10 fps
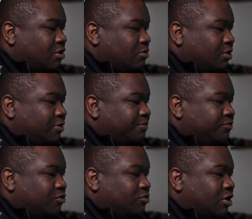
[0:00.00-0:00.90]
Well,
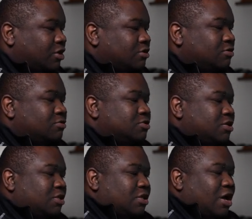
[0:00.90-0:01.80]
what I can do is
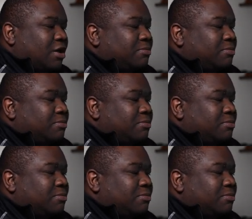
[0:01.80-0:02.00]
take the eye